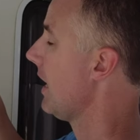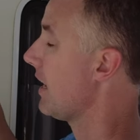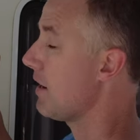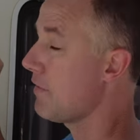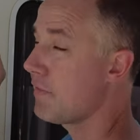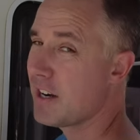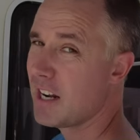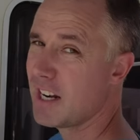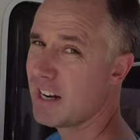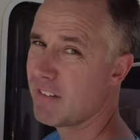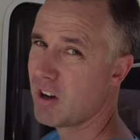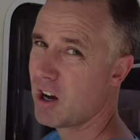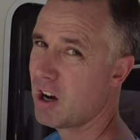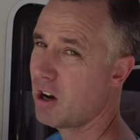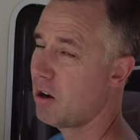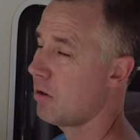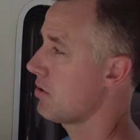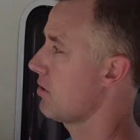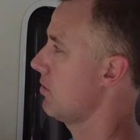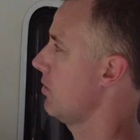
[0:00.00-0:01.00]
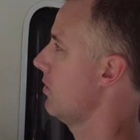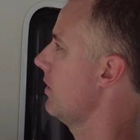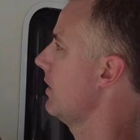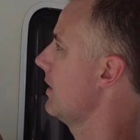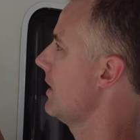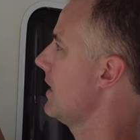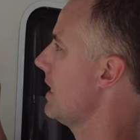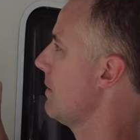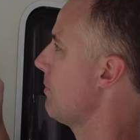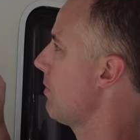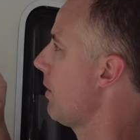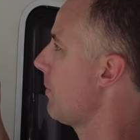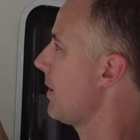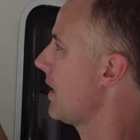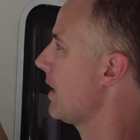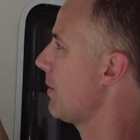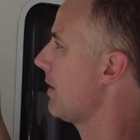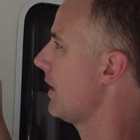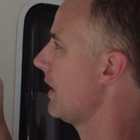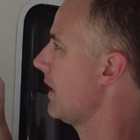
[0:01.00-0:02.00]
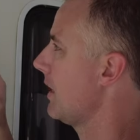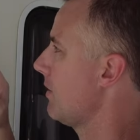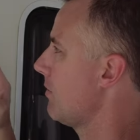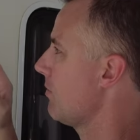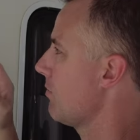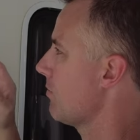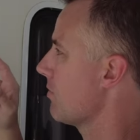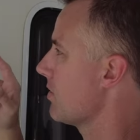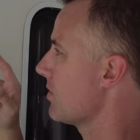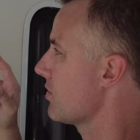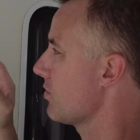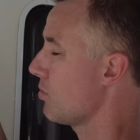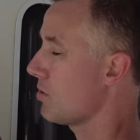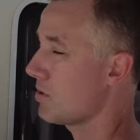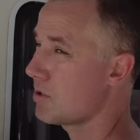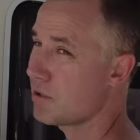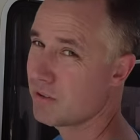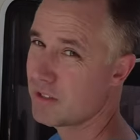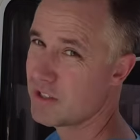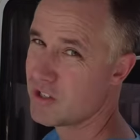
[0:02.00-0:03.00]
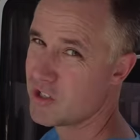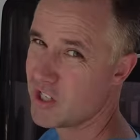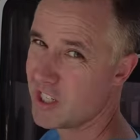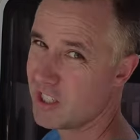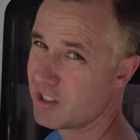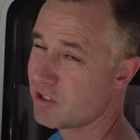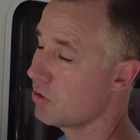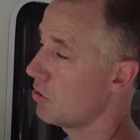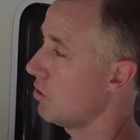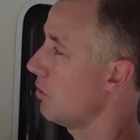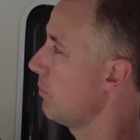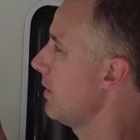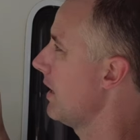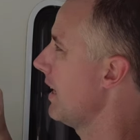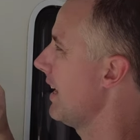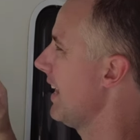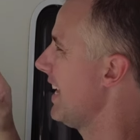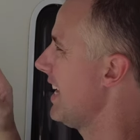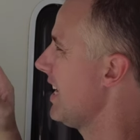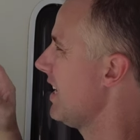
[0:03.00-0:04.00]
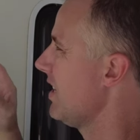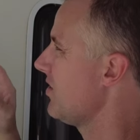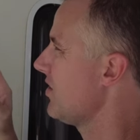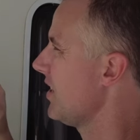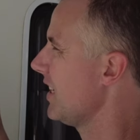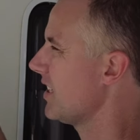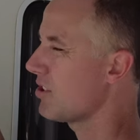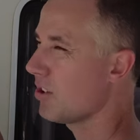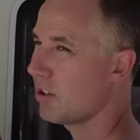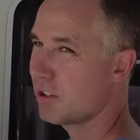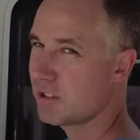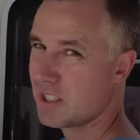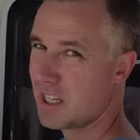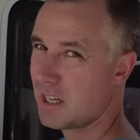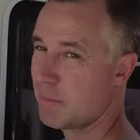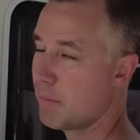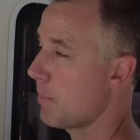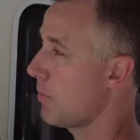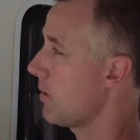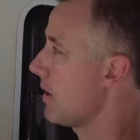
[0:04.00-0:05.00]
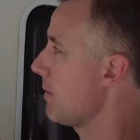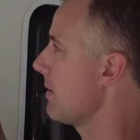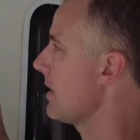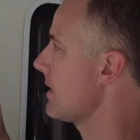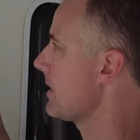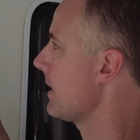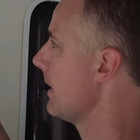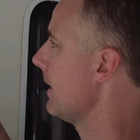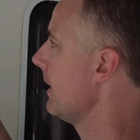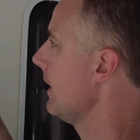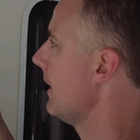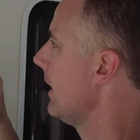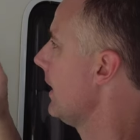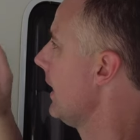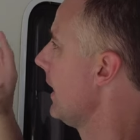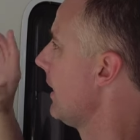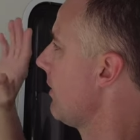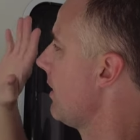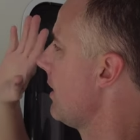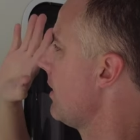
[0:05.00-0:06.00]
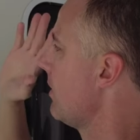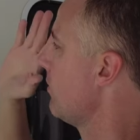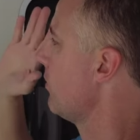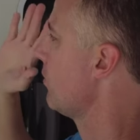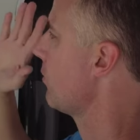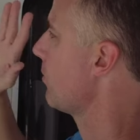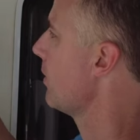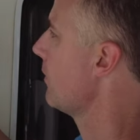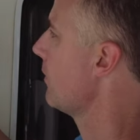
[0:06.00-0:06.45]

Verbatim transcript: And if you don't have a hole saw, you're probably going to really resort to a jigsaw, but jigsaws are going to be pretty messy. Anyway, we'll